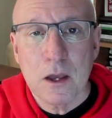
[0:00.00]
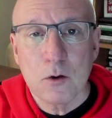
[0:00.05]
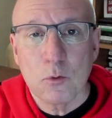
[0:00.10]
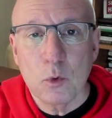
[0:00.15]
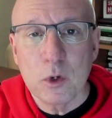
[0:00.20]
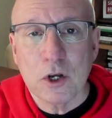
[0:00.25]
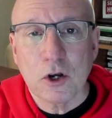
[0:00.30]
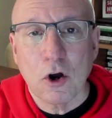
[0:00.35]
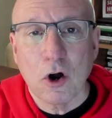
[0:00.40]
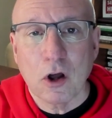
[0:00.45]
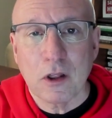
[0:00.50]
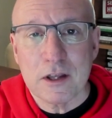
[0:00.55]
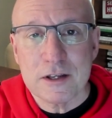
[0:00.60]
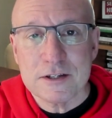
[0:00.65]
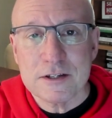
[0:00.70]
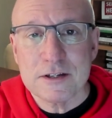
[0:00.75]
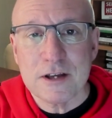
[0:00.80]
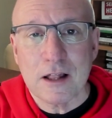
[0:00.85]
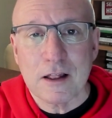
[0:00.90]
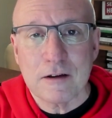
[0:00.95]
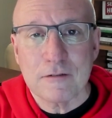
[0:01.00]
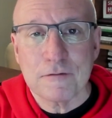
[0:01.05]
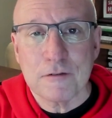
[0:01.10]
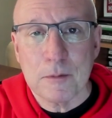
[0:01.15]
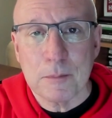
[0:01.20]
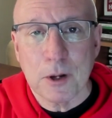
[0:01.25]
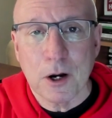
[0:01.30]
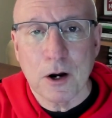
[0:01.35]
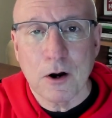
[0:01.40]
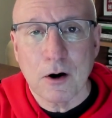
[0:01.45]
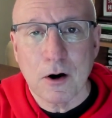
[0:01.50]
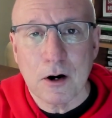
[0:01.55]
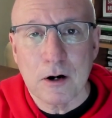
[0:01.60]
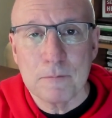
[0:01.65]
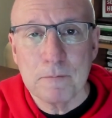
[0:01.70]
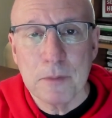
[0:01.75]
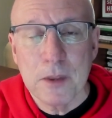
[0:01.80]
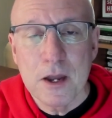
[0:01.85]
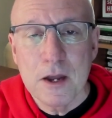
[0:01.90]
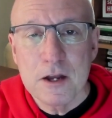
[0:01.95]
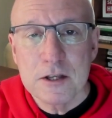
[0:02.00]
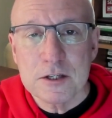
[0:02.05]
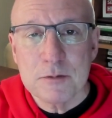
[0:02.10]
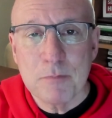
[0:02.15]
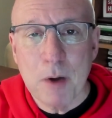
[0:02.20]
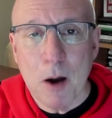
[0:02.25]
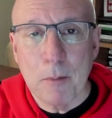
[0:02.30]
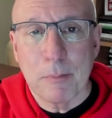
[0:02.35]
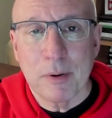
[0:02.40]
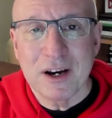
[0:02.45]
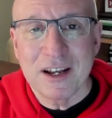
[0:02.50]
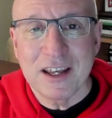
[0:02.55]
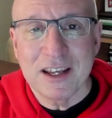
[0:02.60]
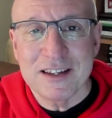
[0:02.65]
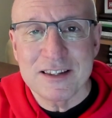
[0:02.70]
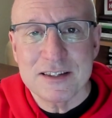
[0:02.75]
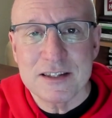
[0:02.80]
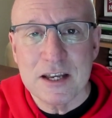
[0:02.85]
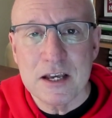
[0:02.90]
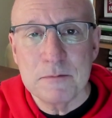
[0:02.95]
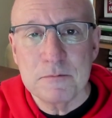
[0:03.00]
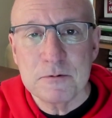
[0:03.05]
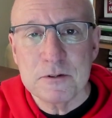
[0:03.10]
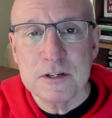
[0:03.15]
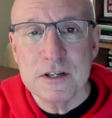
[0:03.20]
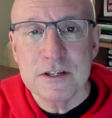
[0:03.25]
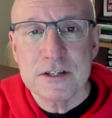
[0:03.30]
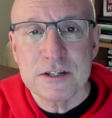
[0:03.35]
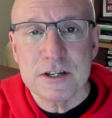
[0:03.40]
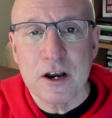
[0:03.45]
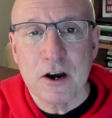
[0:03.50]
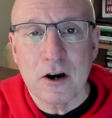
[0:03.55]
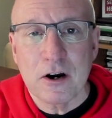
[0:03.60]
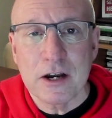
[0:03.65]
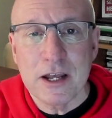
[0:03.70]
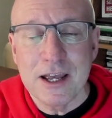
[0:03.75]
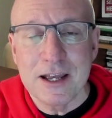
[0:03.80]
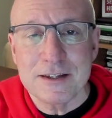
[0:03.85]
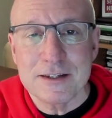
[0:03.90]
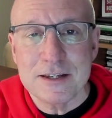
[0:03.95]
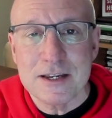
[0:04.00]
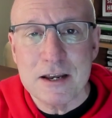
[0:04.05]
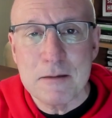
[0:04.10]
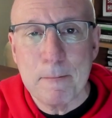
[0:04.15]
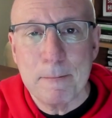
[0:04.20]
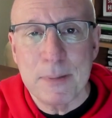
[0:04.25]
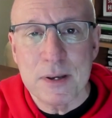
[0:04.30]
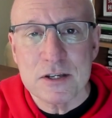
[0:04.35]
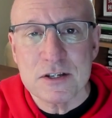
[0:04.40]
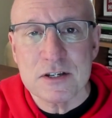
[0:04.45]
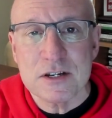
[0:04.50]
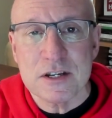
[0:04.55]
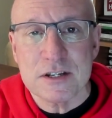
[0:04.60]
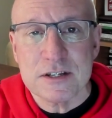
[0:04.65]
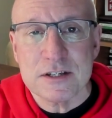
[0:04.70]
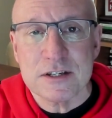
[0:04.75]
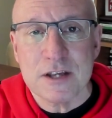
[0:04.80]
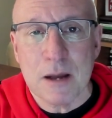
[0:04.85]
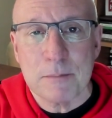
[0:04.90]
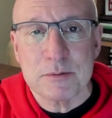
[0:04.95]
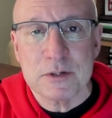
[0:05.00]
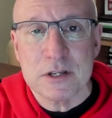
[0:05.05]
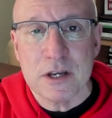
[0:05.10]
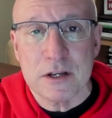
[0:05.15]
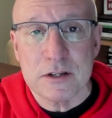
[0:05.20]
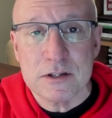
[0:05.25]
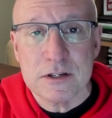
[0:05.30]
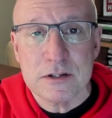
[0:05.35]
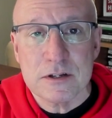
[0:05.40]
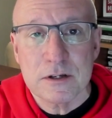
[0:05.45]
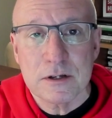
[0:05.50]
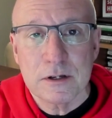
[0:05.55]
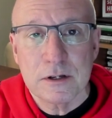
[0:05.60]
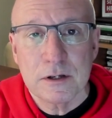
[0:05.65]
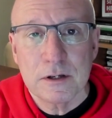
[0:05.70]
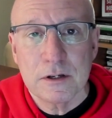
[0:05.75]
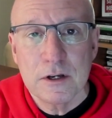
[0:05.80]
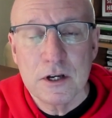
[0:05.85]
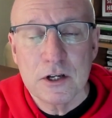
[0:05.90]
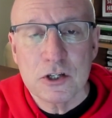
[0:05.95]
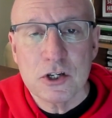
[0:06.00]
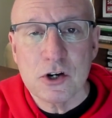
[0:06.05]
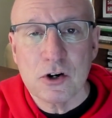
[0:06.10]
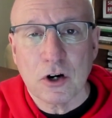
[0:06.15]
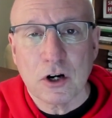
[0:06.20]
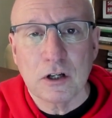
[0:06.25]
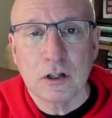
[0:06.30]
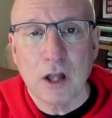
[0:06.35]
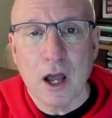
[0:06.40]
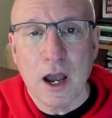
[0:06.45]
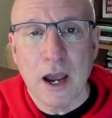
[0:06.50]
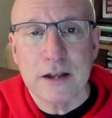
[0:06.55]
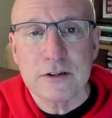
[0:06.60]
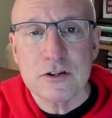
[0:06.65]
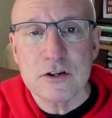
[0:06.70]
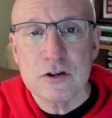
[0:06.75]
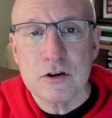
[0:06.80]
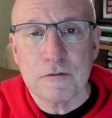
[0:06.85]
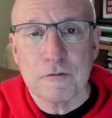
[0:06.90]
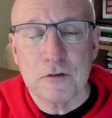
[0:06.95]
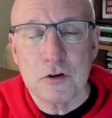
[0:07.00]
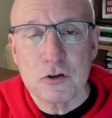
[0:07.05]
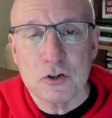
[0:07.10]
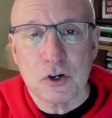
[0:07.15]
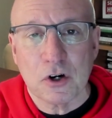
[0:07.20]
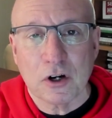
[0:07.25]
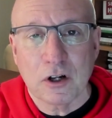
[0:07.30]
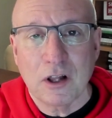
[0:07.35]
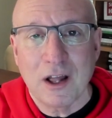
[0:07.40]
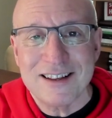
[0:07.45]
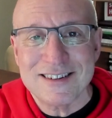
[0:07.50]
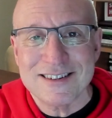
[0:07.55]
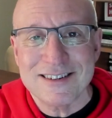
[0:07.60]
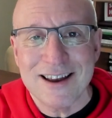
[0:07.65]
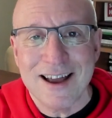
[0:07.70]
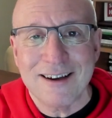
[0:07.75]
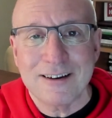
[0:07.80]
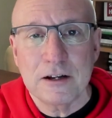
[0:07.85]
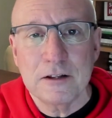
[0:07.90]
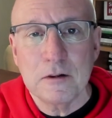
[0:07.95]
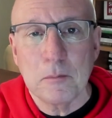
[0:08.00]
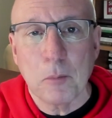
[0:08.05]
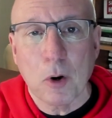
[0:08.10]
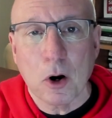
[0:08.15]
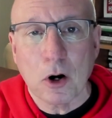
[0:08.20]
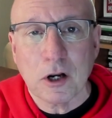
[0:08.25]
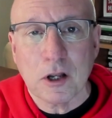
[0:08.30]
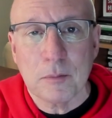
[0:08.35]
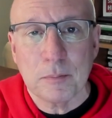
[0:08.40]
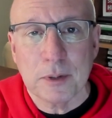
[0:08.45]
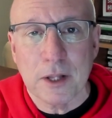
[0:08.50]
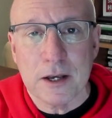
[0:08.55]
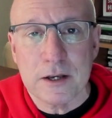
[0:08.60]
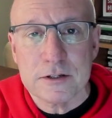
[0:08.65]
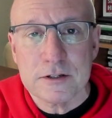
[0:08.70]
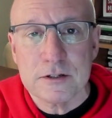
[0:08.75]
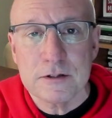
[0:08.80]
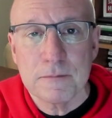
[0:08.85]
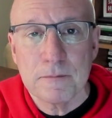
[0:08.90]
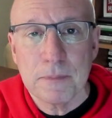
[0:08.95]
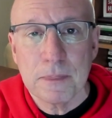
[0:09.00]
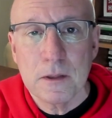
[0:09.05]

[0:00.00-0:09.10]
We call it selling from the heart. It's about bringing deep sincerity and deep business substance to your clients and your future clients and out in the marketplace